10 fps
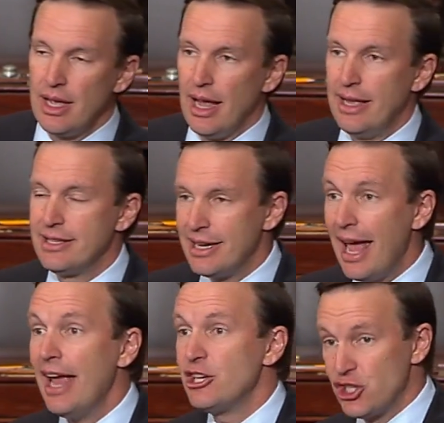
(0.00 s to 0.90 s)
And
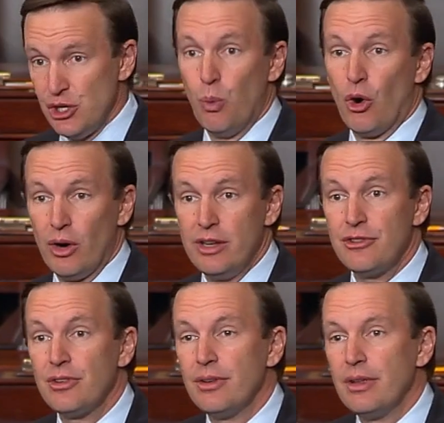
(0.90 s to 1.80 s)
today she
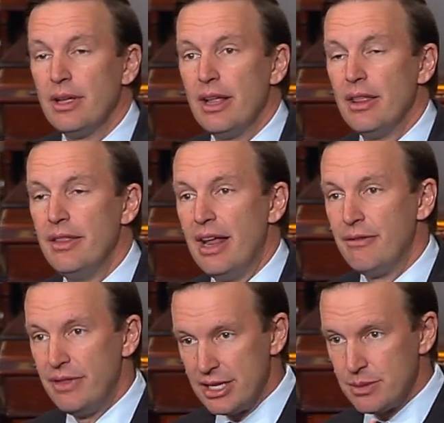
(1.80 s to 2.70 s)
worries that
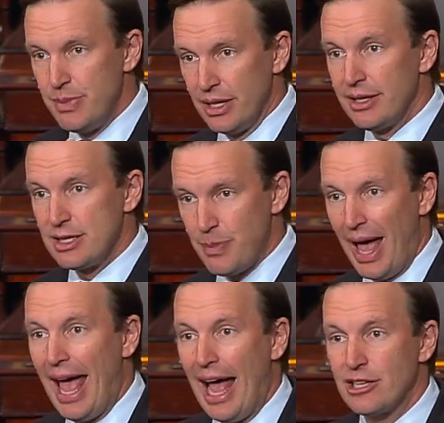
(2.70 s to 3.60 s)
if this bill is
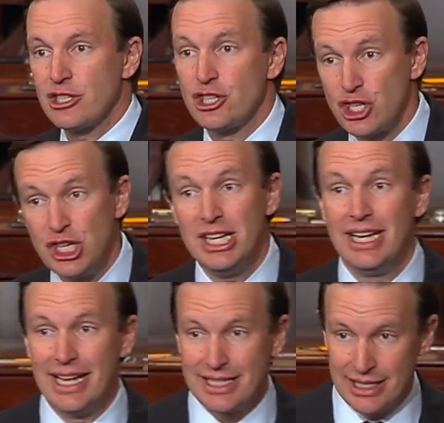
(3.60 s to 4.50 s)
passed,
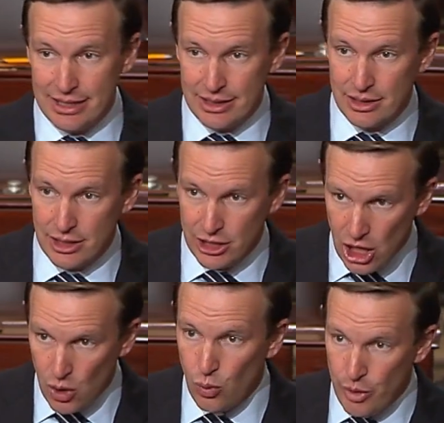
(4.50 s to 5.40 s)
she, as a
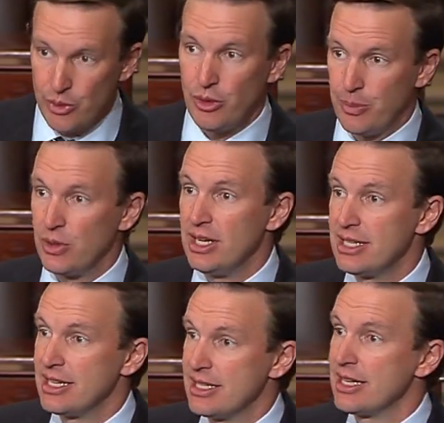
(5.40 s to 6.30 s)
young woman with a pre
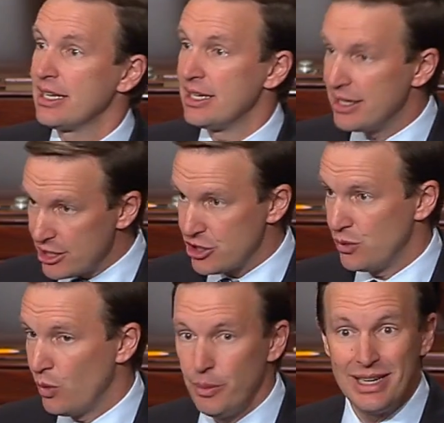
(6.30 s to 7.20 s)
existing
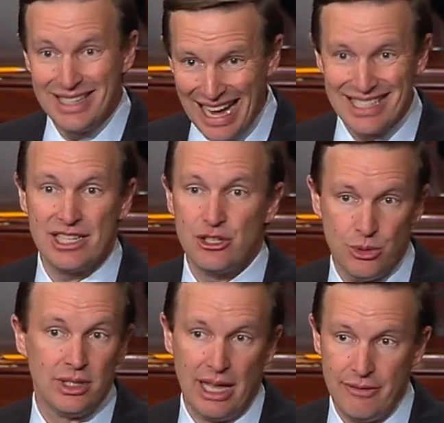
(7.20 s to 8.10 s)
condition, will be destined
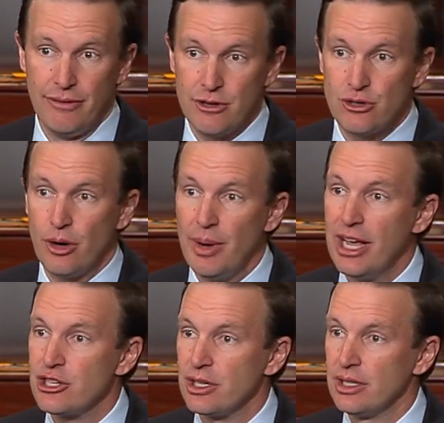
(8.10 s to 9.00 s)
to a life of
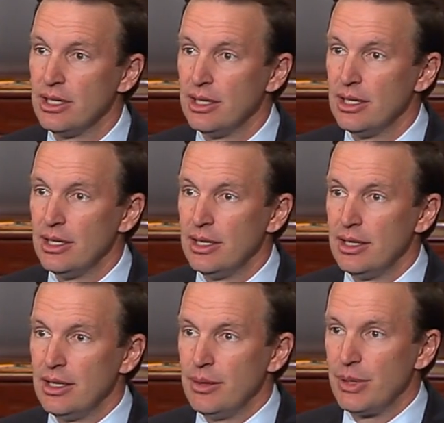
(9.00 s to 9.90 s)
discrimination
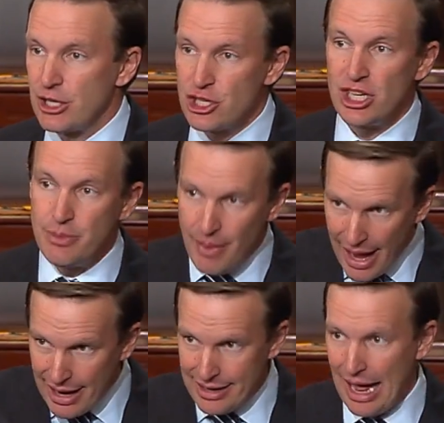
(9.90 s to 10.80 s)
because she
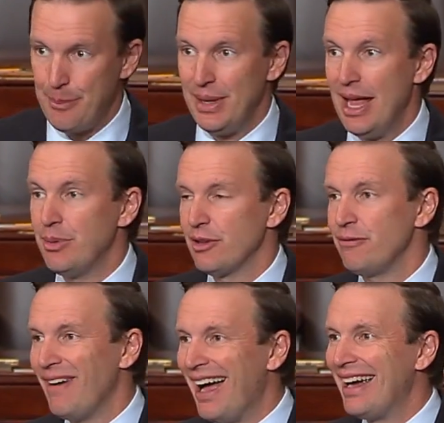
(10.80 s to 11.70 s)
may not be able to
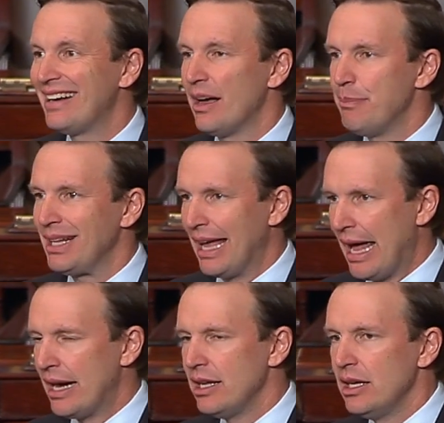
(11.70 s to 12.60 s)
find a
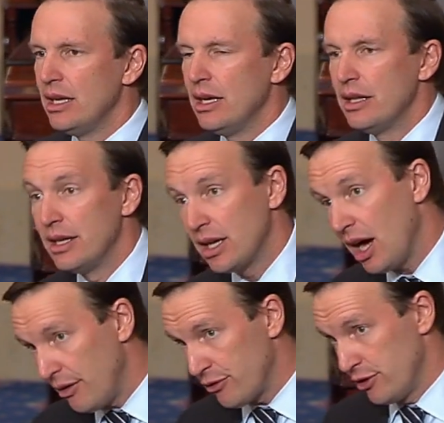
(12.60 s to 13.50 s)
plan that
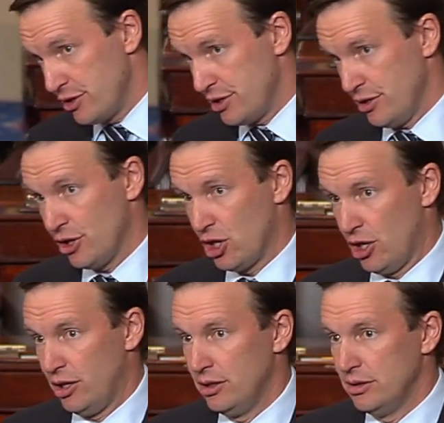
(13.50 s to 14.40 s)
covers her